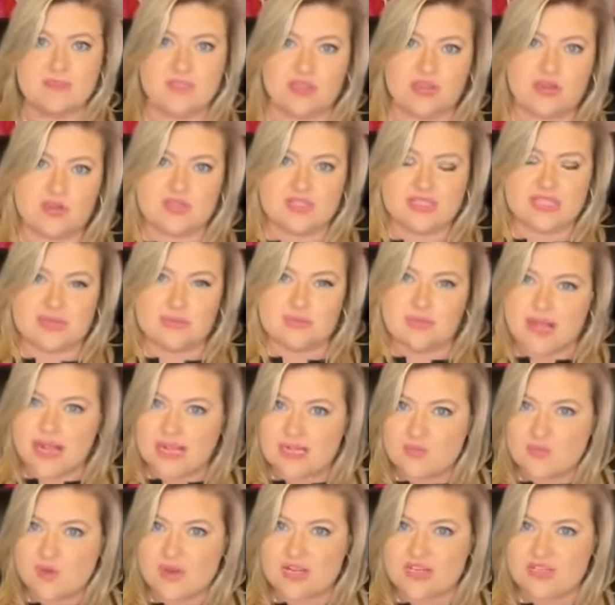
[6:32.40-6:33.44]
Pelosi and
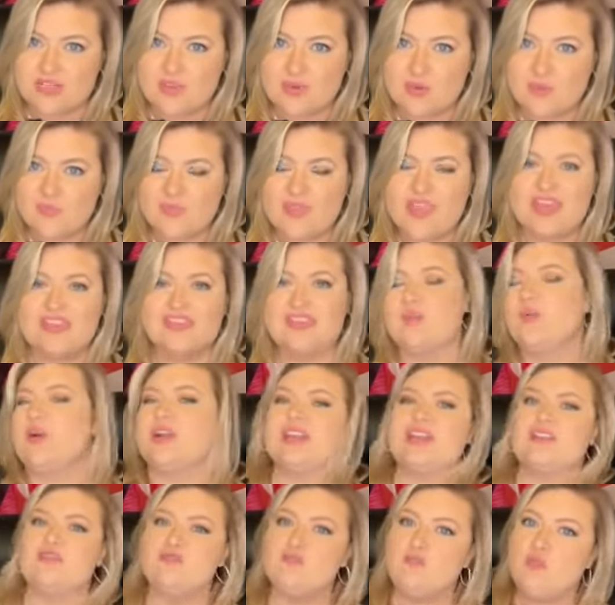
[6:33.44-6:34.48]
Biden want to do? They want
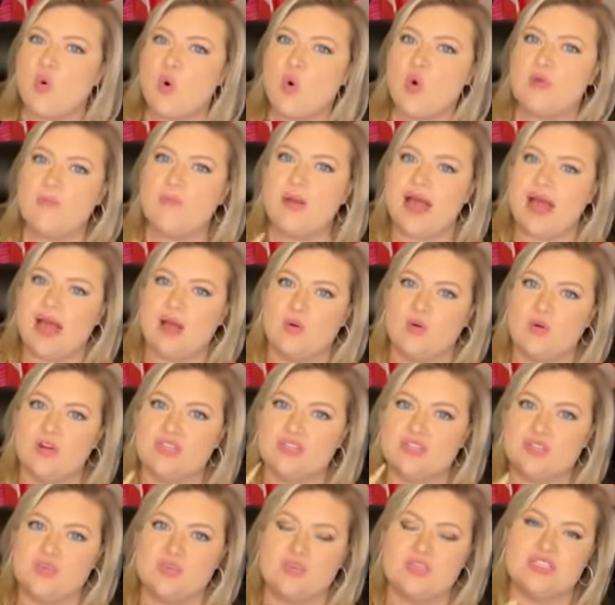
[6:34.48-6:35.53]
to give more power
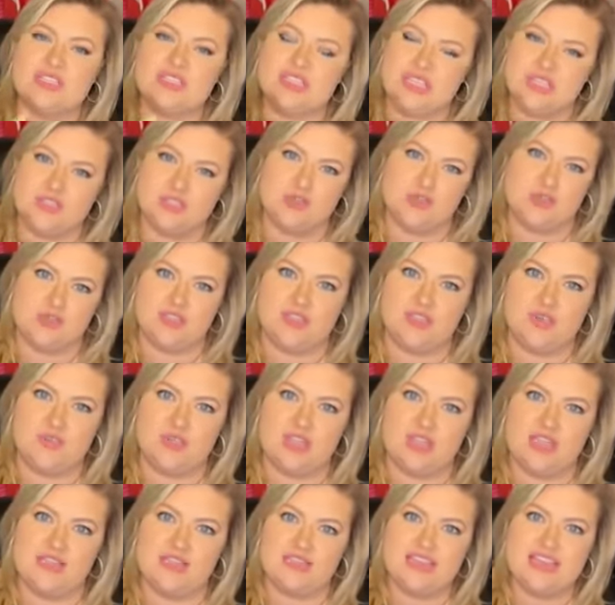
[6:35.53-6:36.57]
to the teachers'
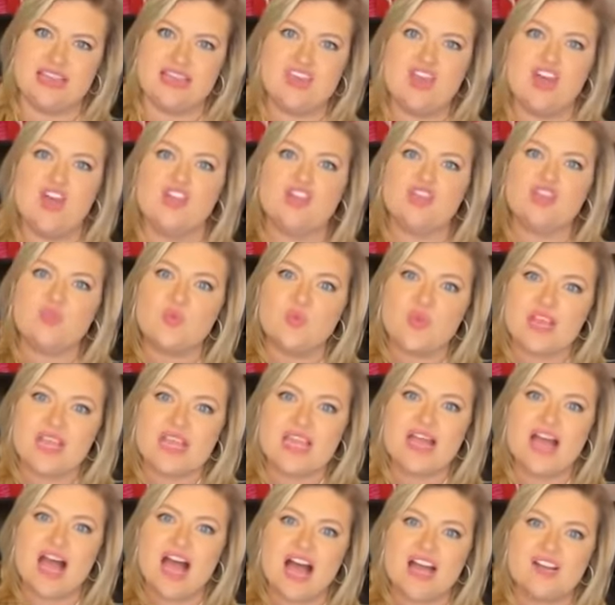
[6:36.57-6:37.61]
unions.
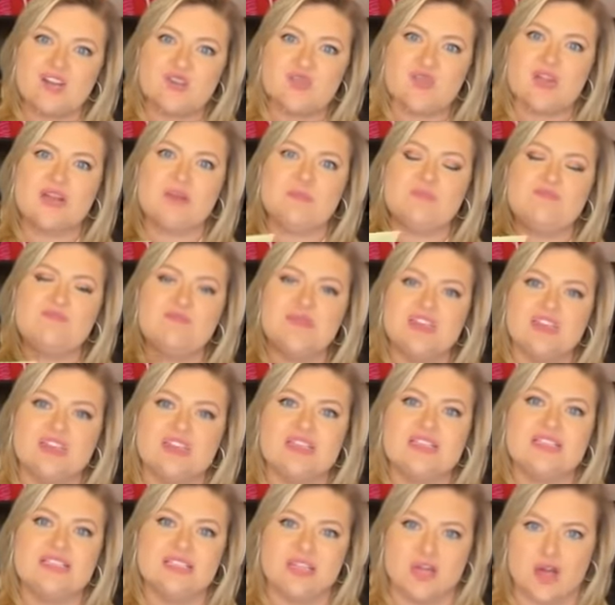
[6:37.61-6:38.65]
$300
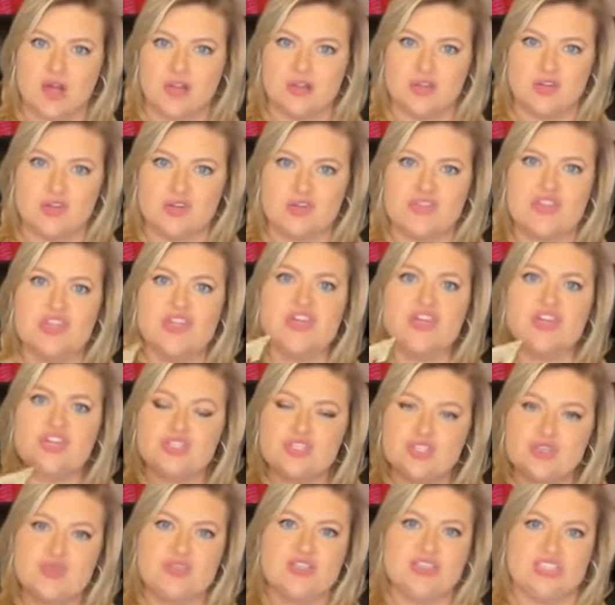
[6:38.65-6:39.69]
million
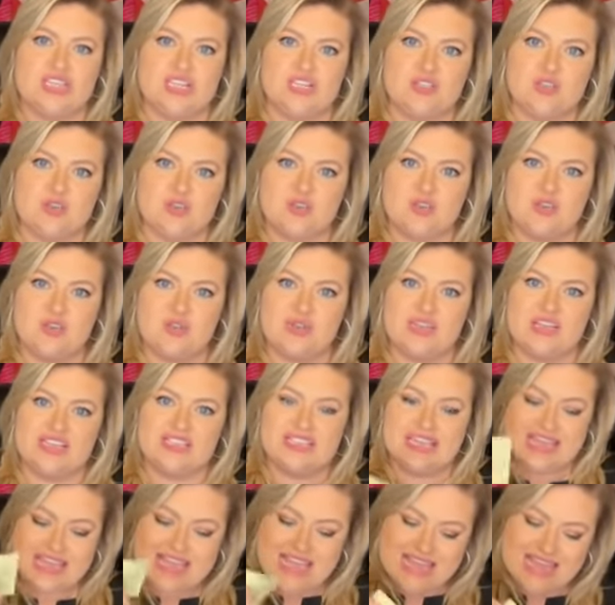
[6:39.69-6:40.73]
to the teachers' unions
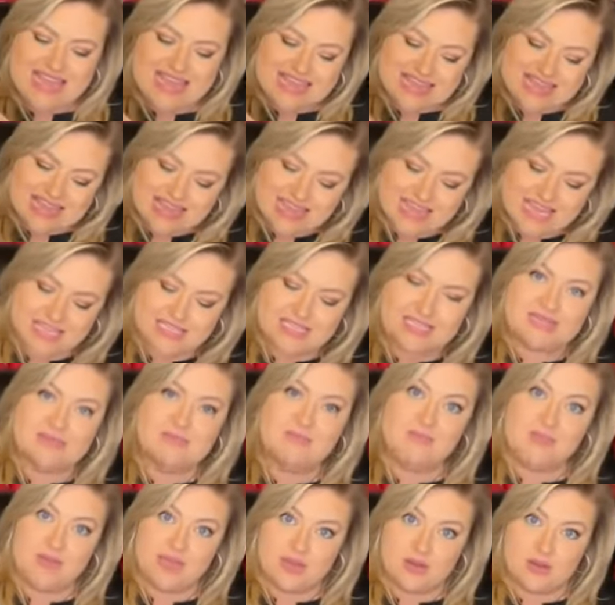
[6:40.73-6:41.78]
in this
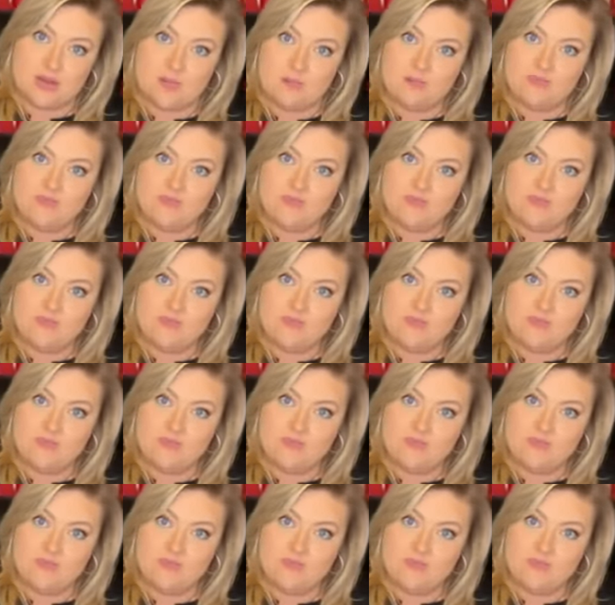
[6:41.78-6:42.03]
bill.